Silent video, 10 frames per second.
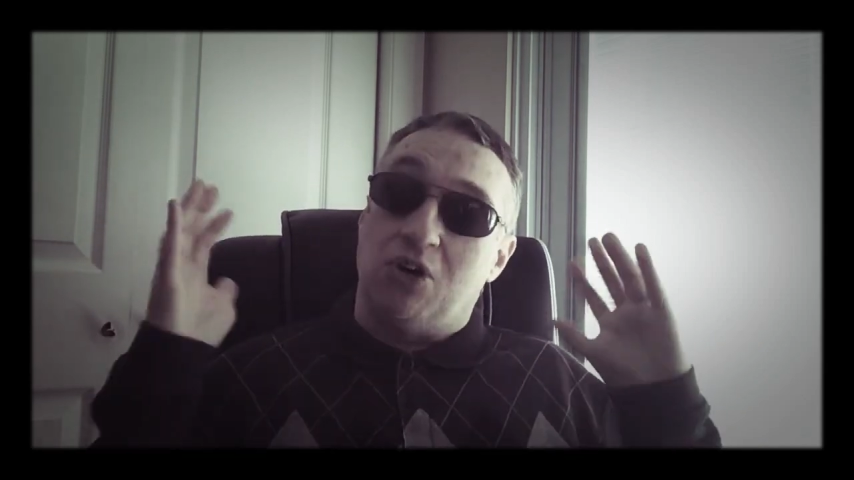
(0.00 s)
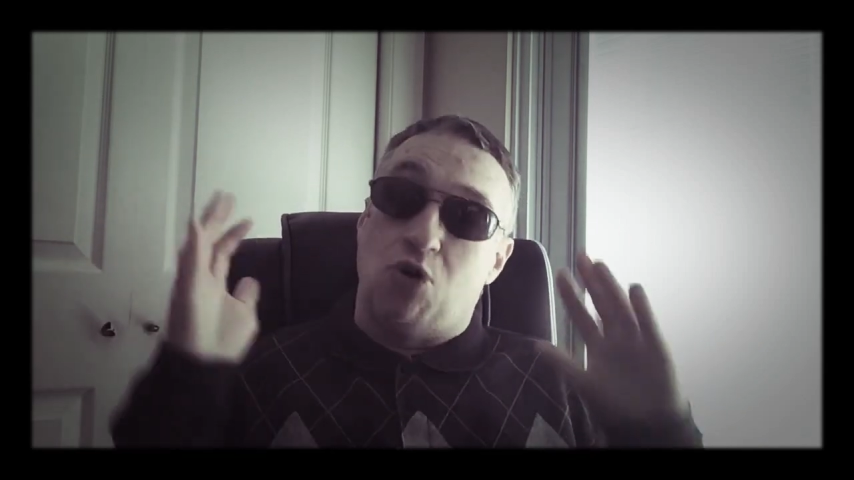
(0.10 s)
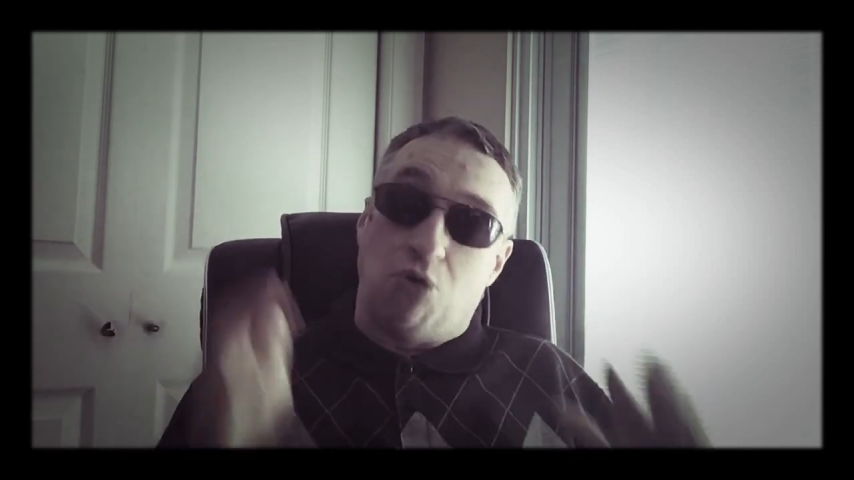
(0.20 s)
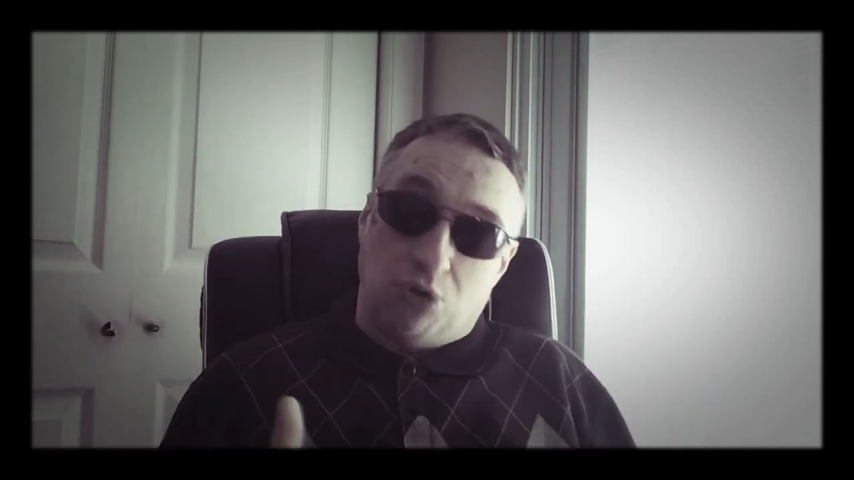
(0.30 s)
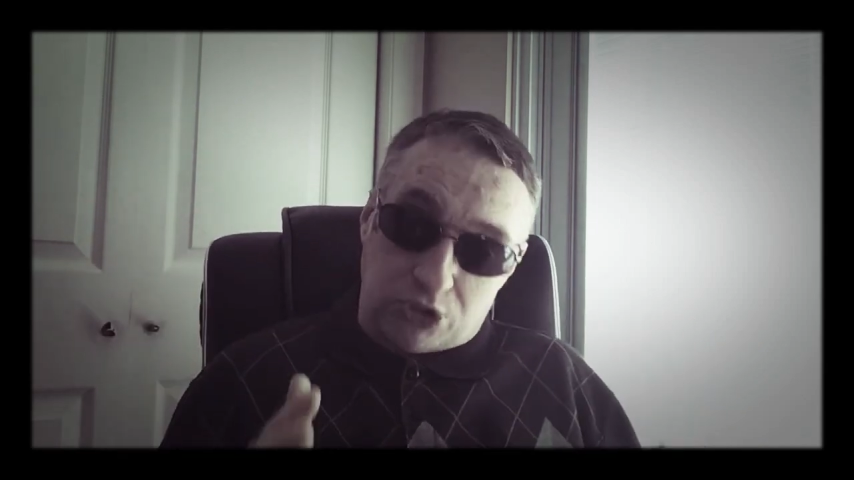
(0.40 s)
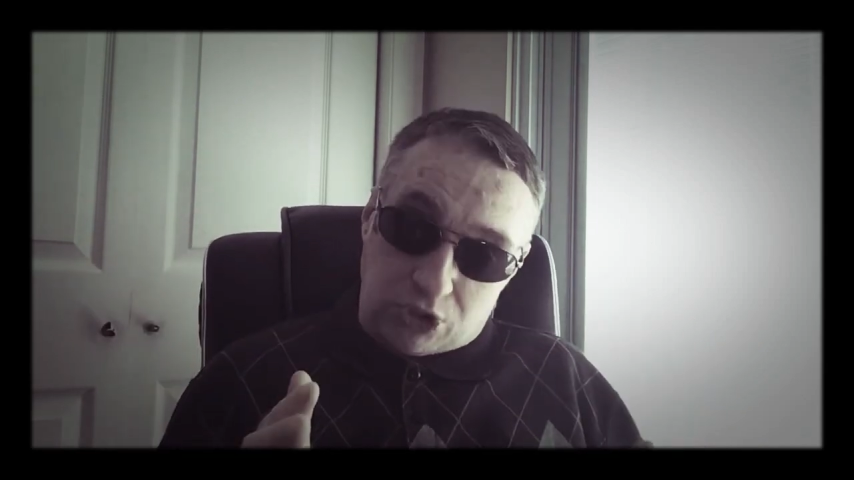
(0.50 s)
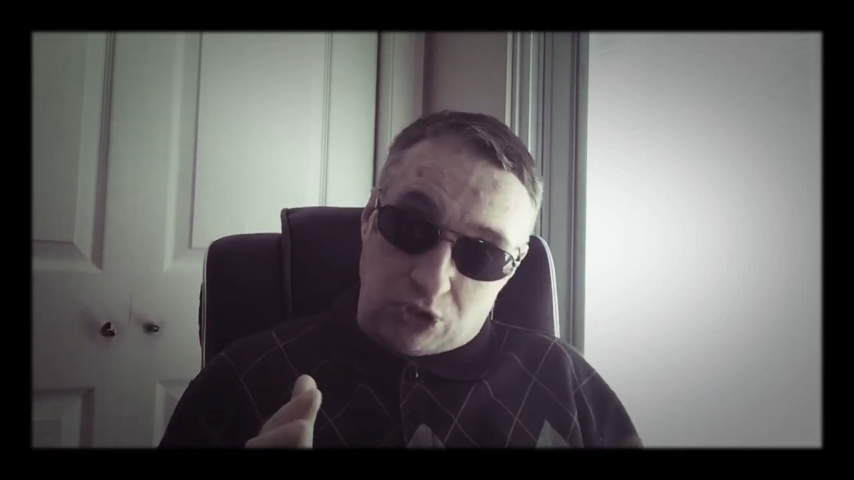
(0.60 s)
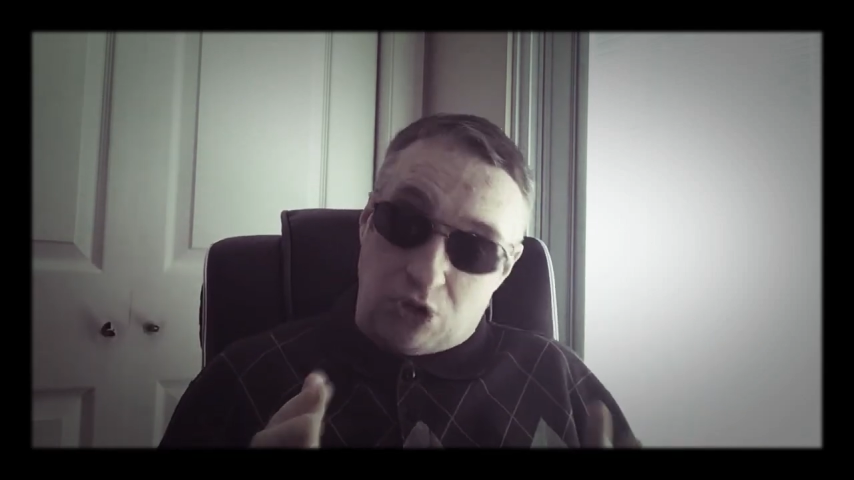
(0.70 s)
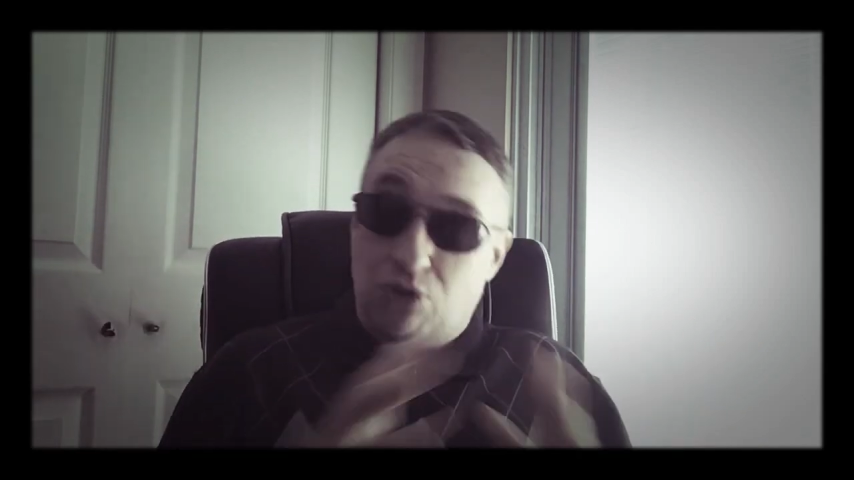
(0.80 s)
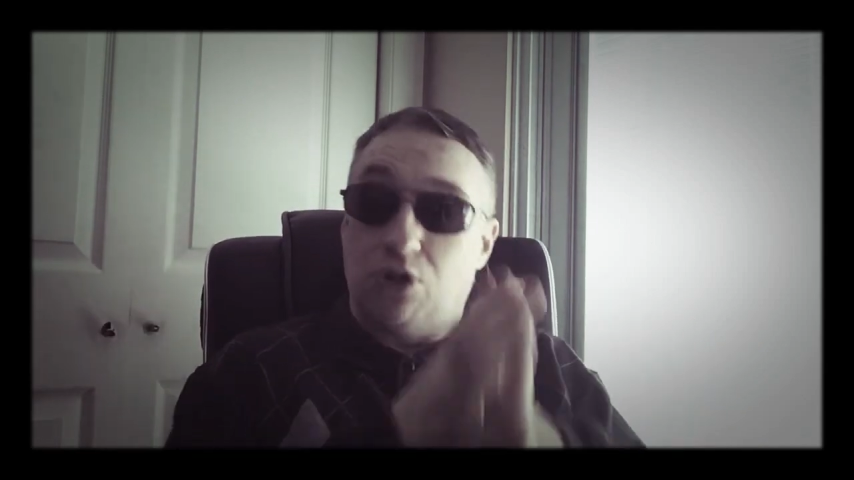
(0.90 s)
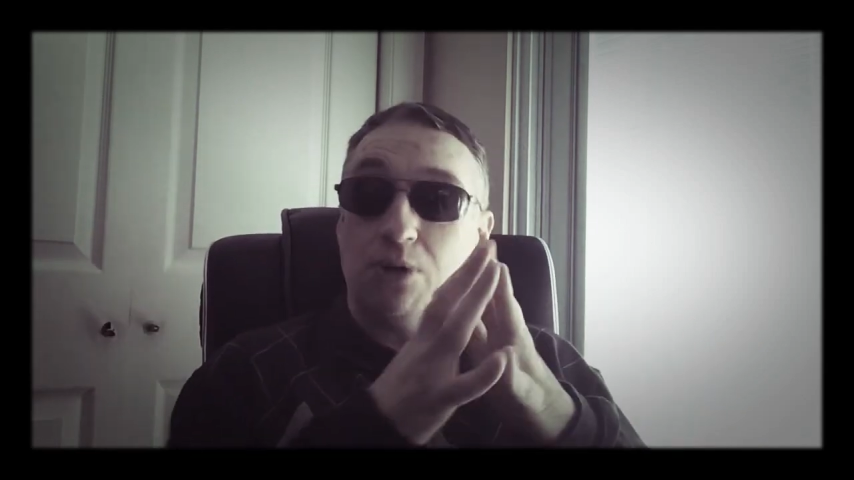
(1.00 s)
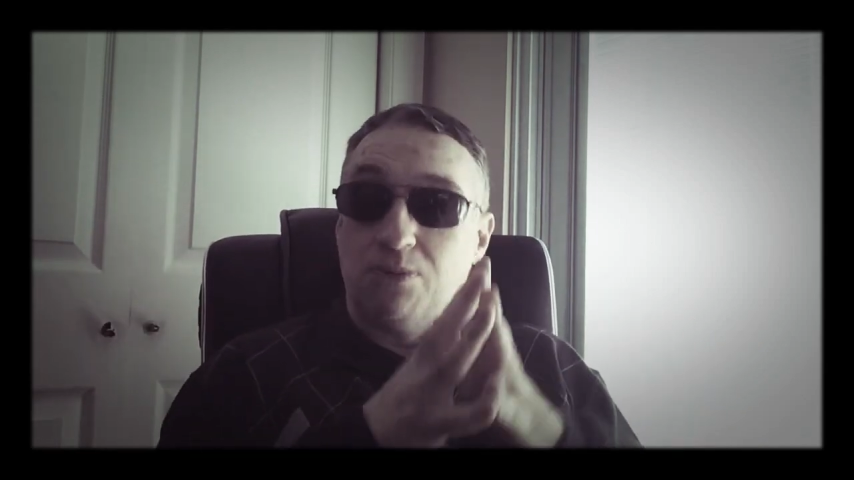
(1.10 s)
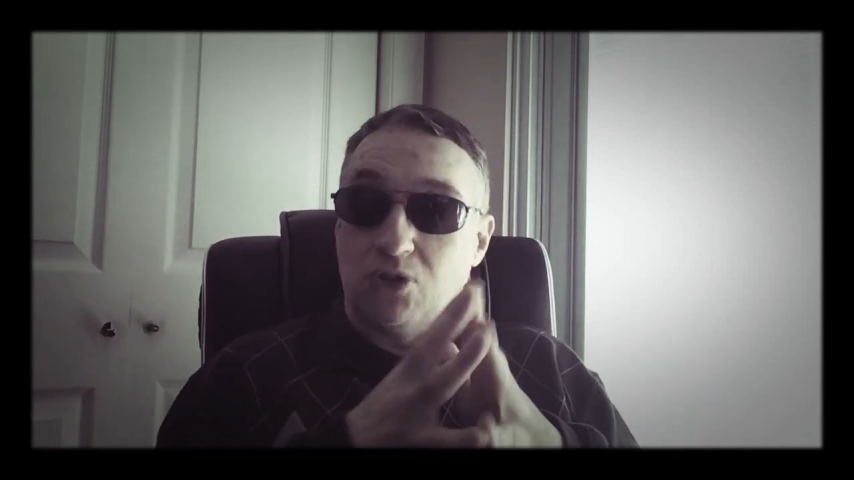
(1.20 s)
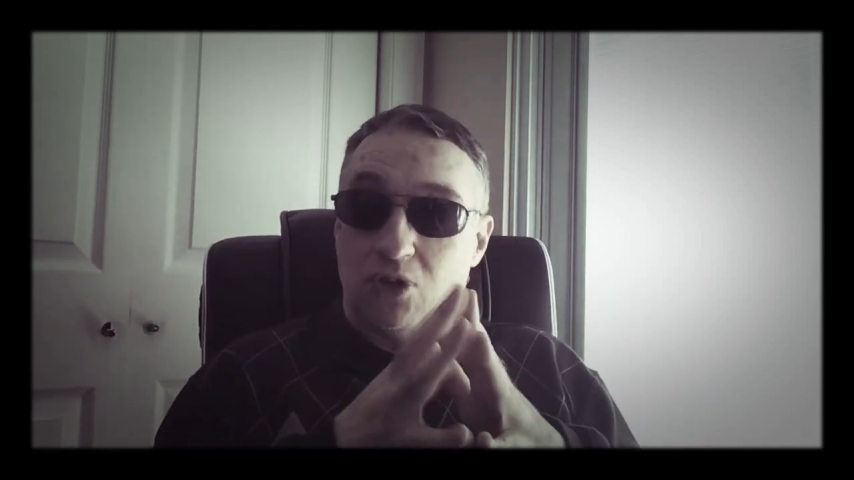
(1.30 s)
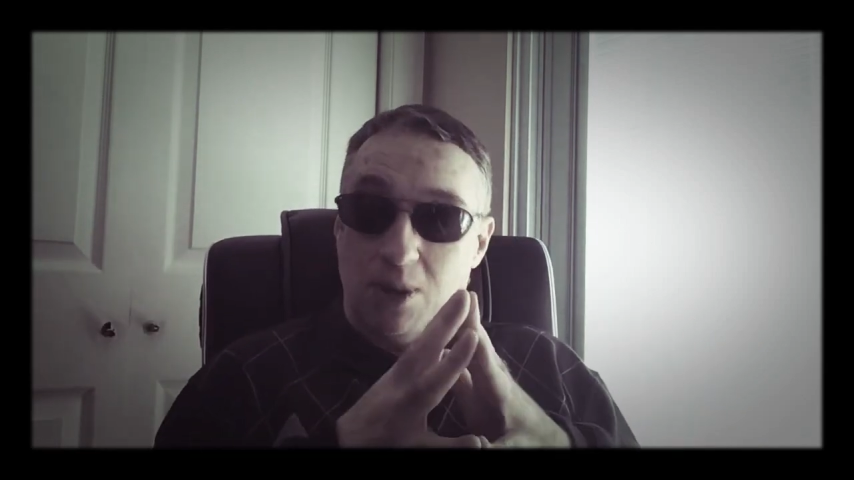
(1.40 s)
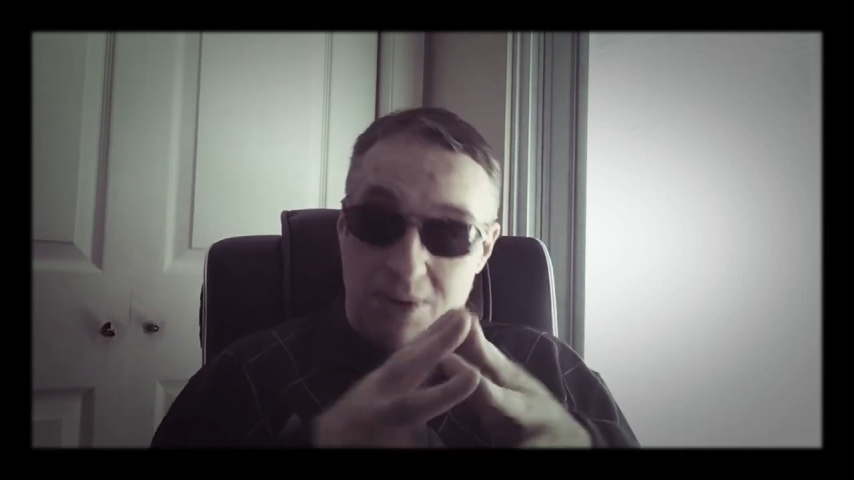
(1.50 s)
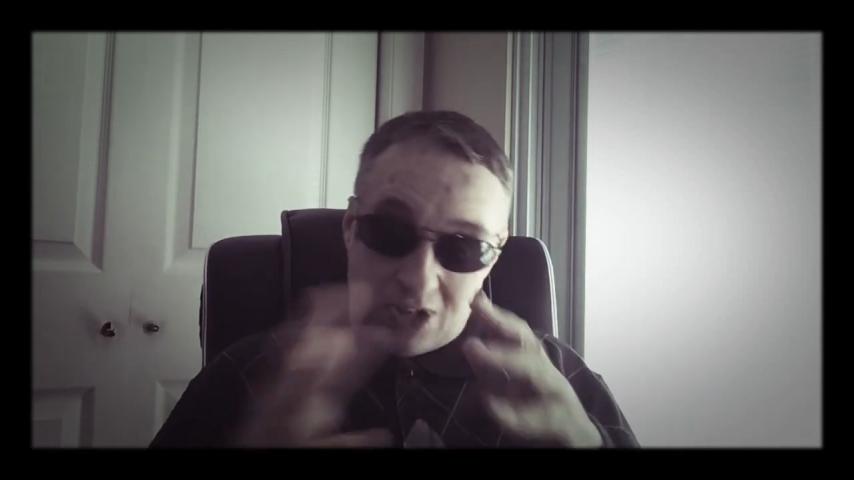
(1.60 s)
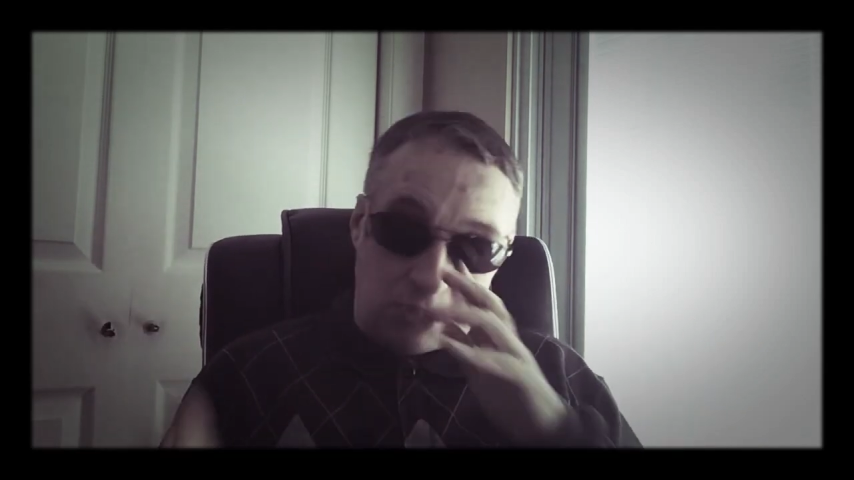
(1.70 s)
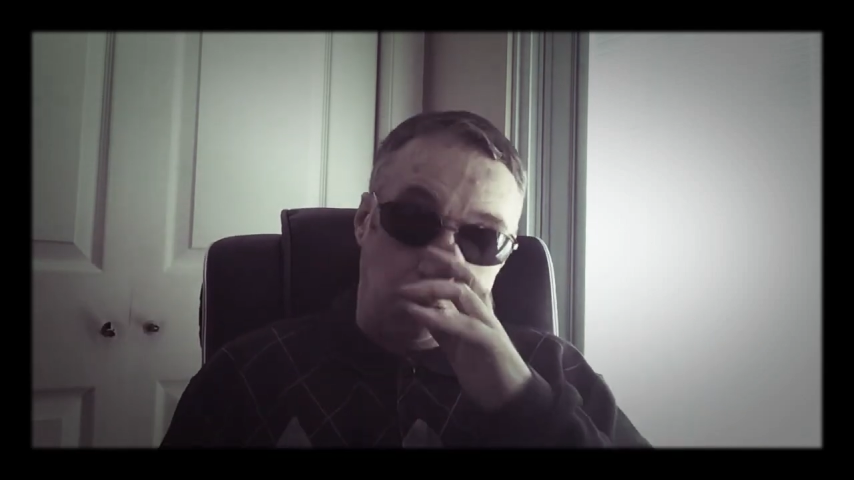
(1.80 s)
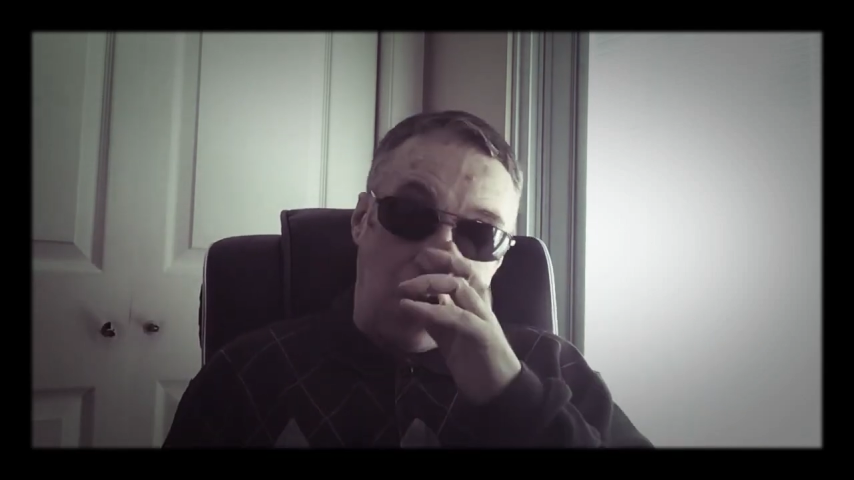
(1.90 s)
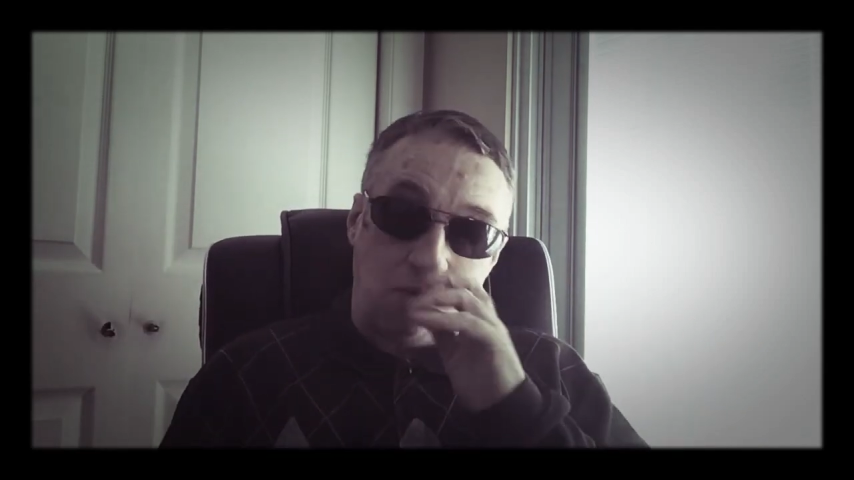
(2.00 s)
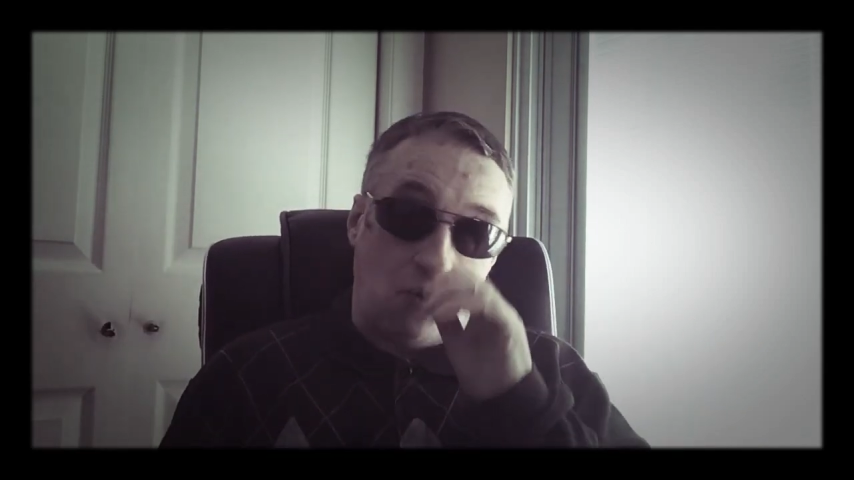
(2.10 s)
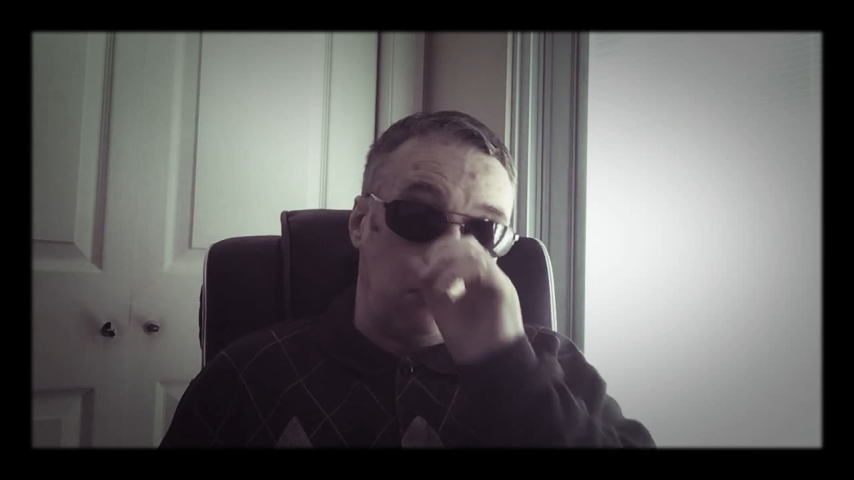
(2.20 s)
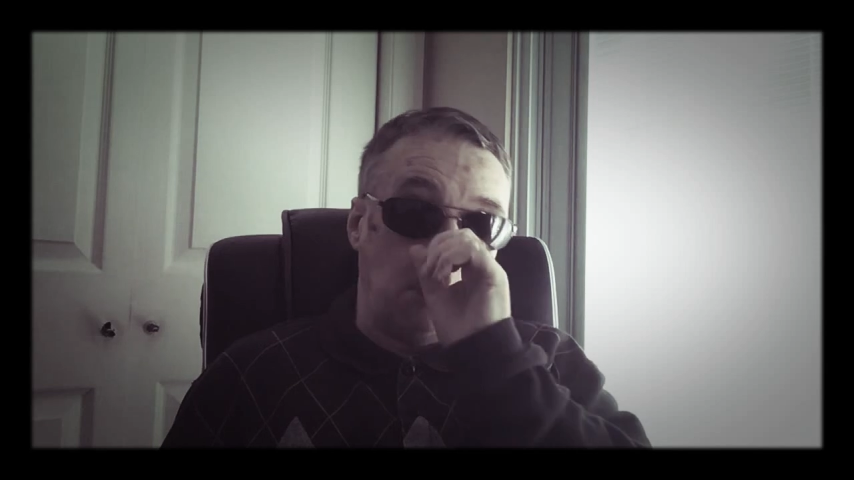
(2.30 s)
kudos to YouTube to give me this platform